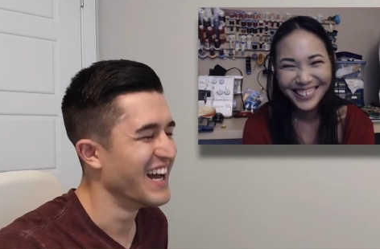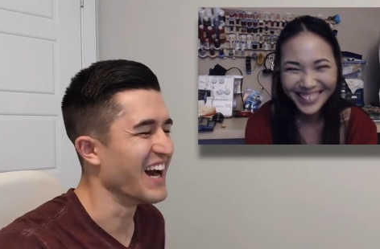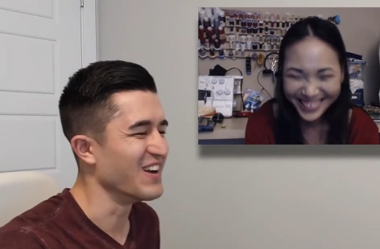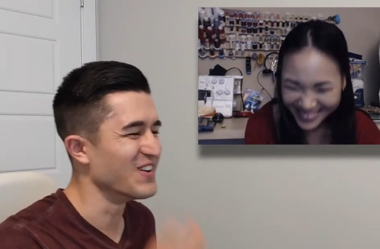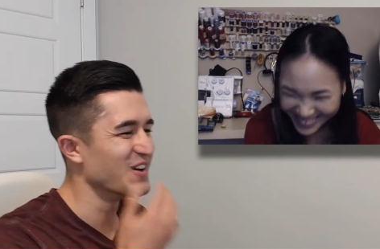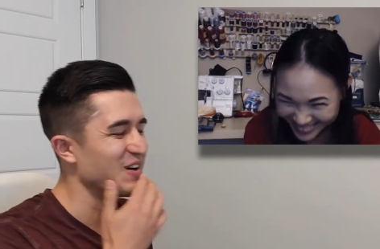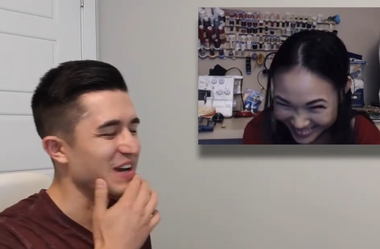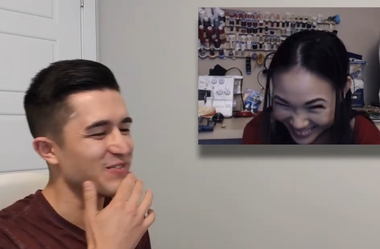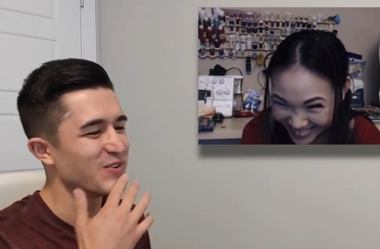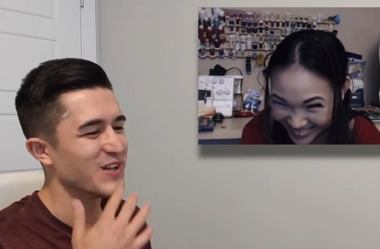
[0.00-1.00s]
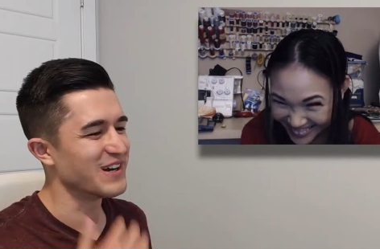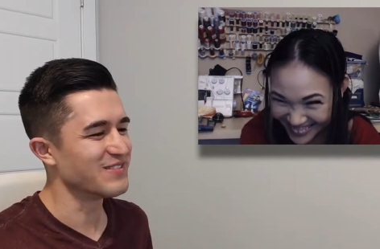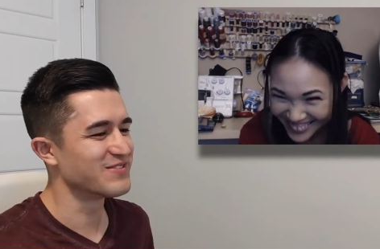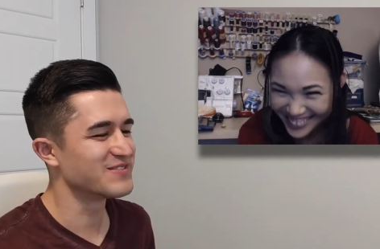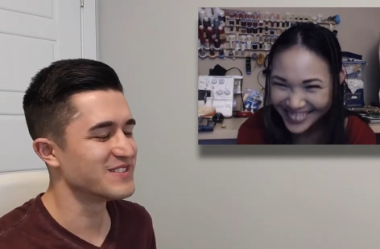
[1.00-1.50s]
Speaker 1: I don't know if we'll
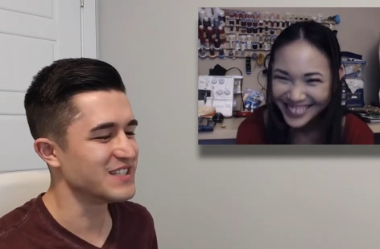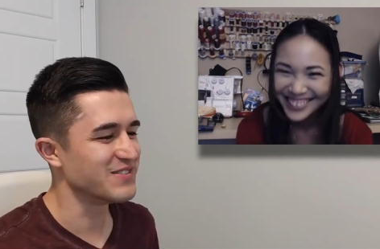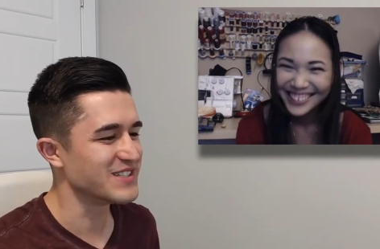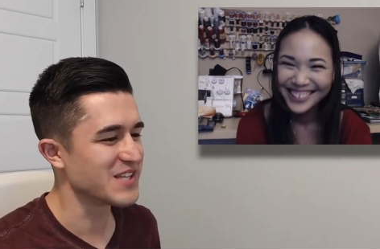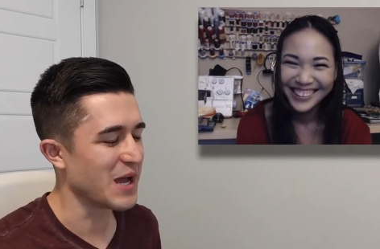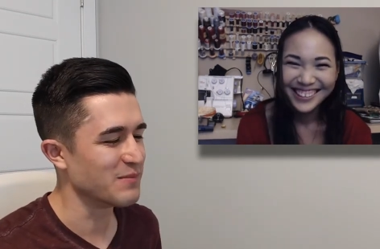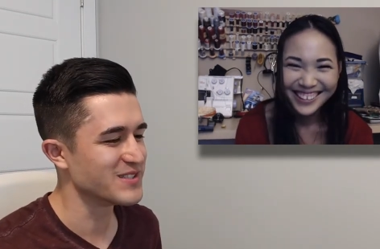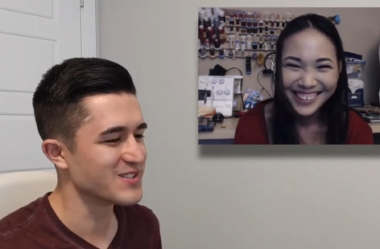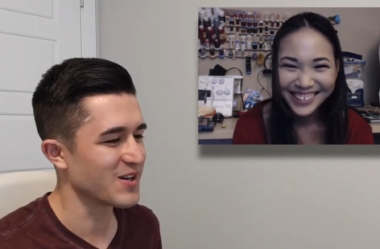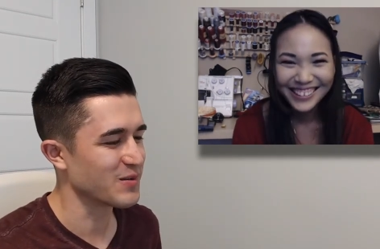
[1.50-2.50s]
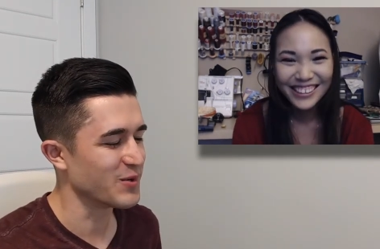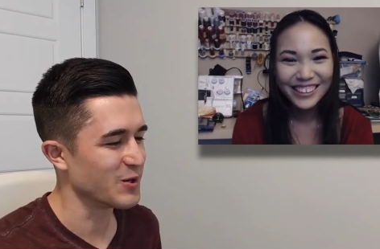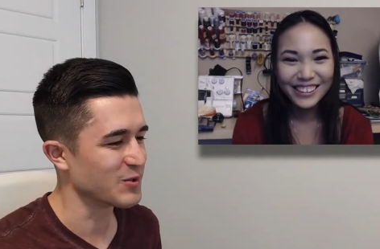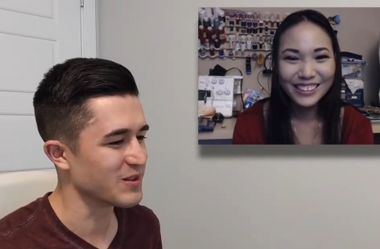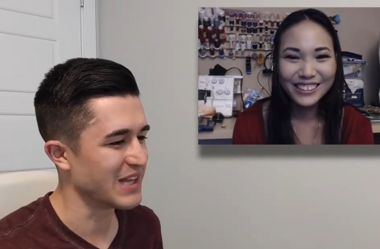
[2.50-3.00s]
have even time to talk
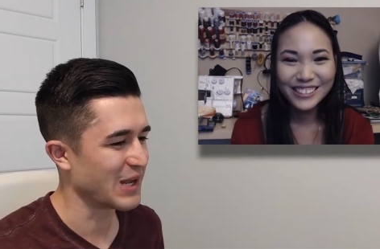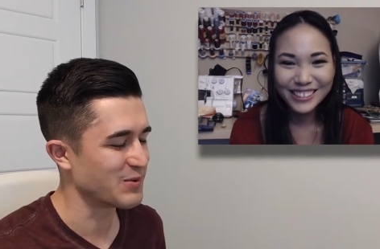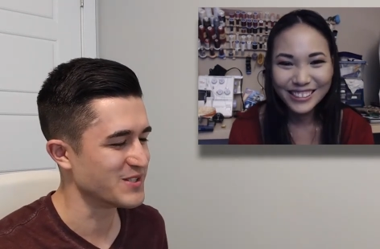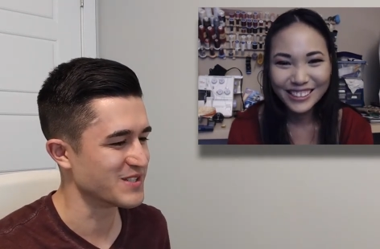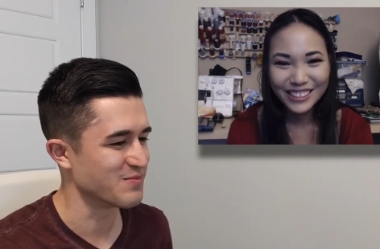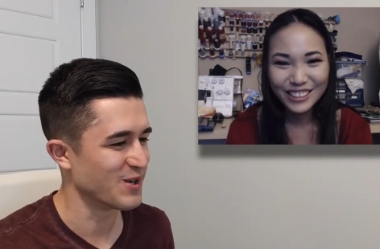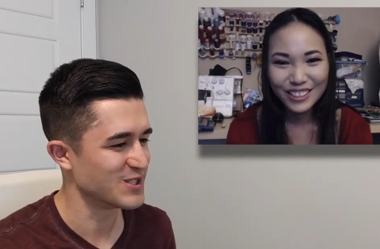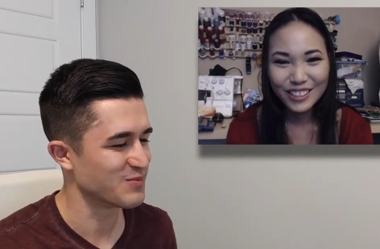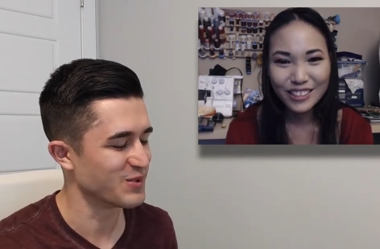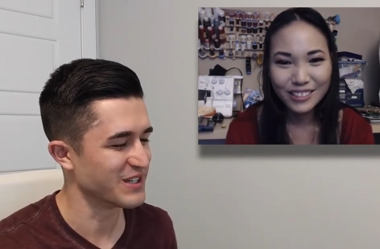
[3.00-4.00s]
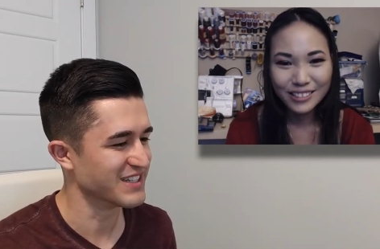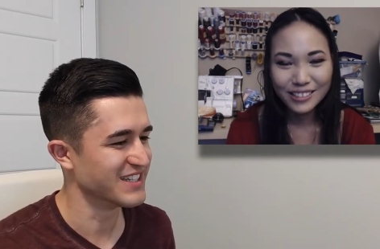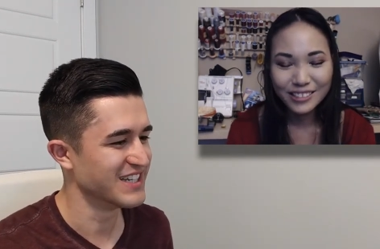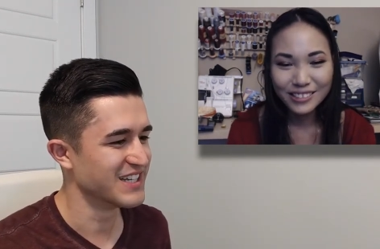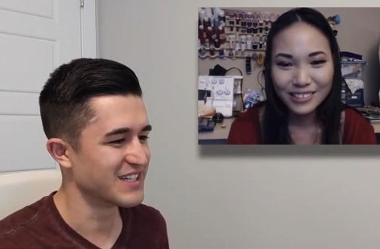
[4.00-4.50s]
about languages much, but
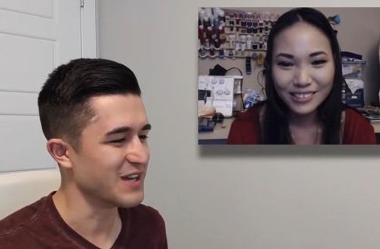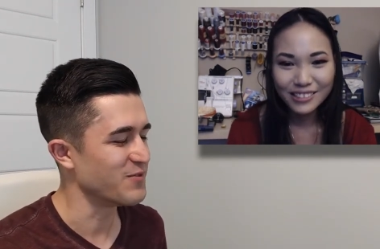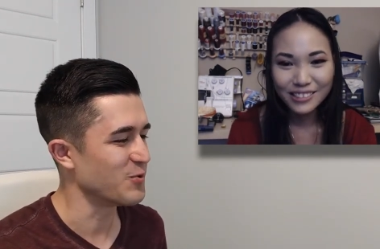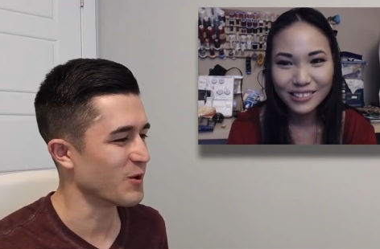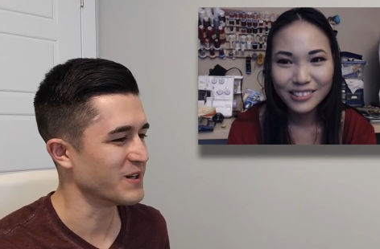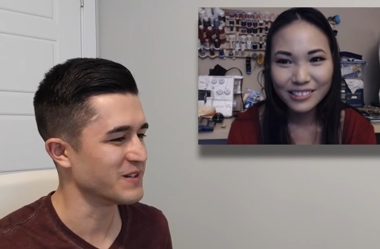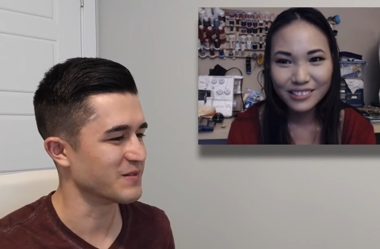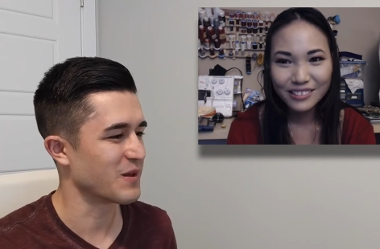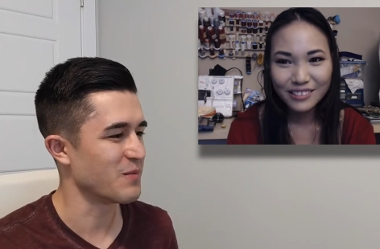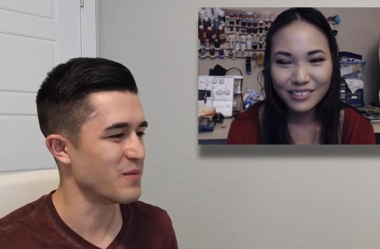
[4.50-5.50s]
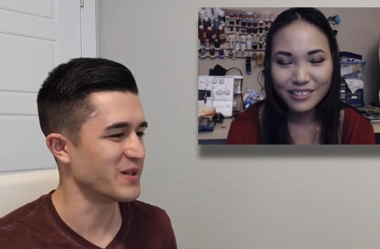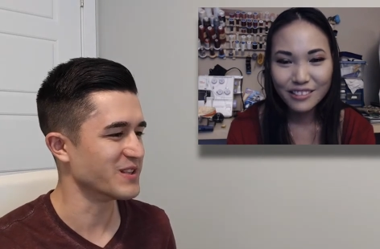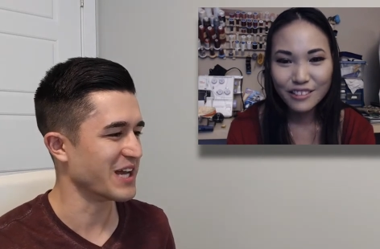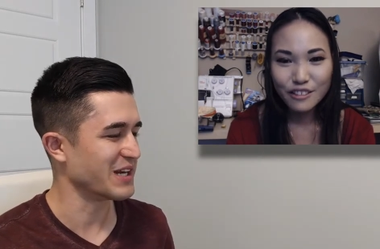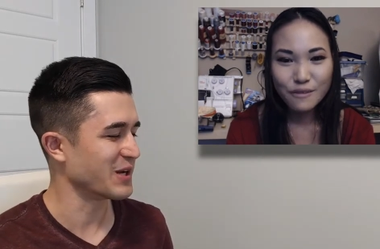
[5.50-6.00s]
if you want to maybe
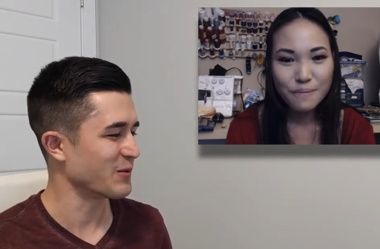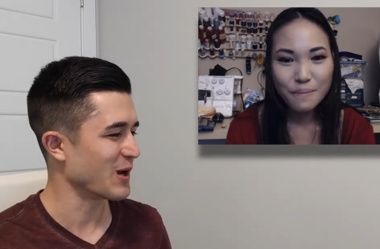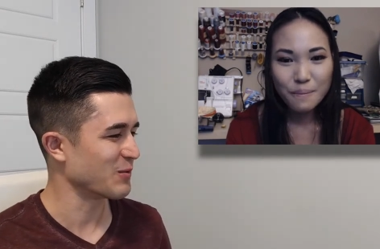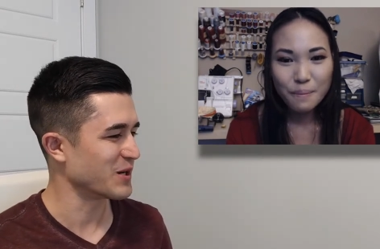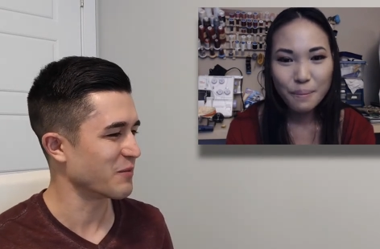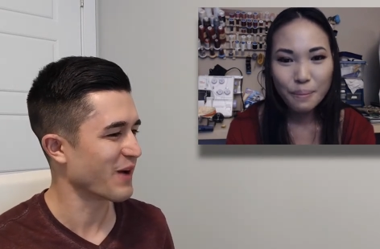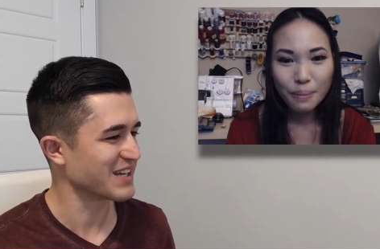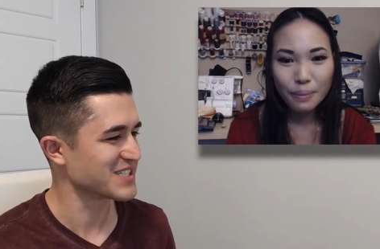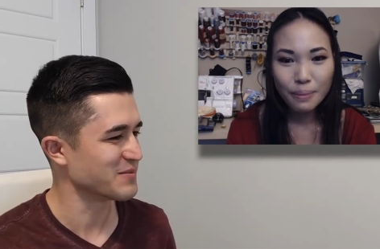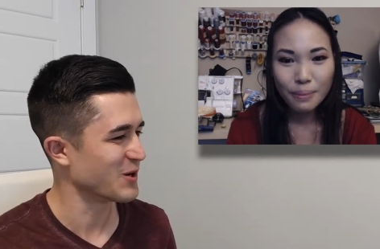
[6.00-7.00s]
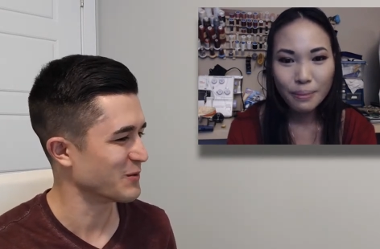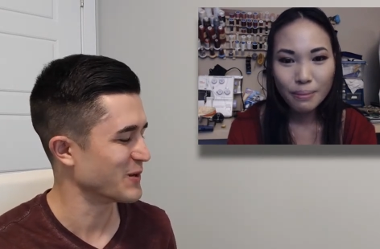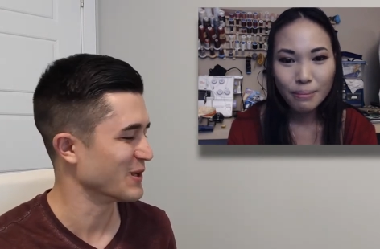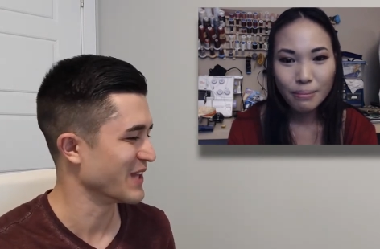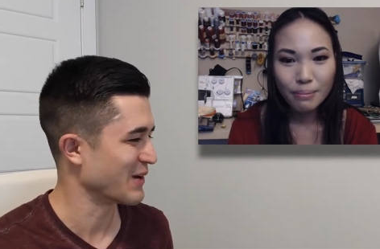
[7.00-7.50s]
lightning round what you're passionate about
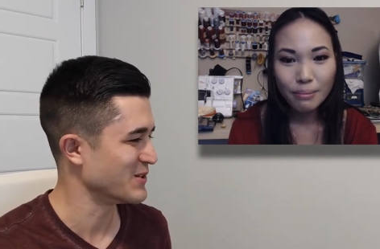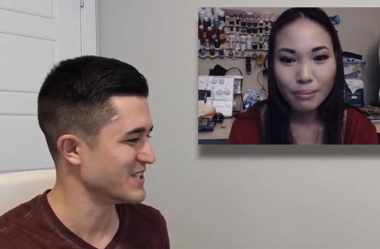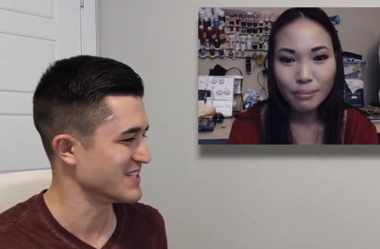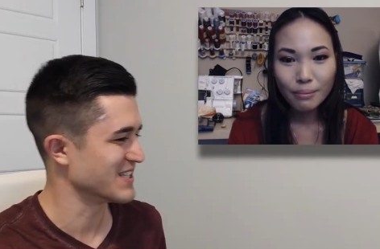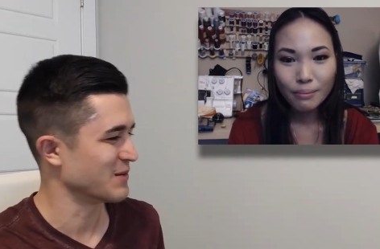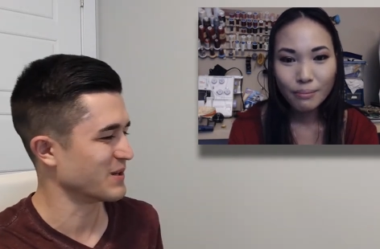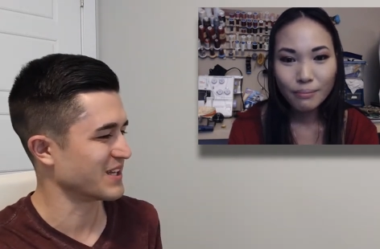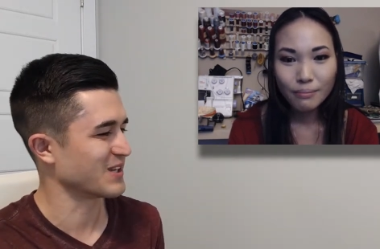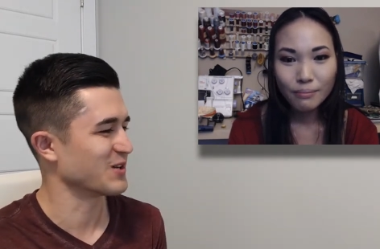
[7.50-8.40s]
about languages, and then we can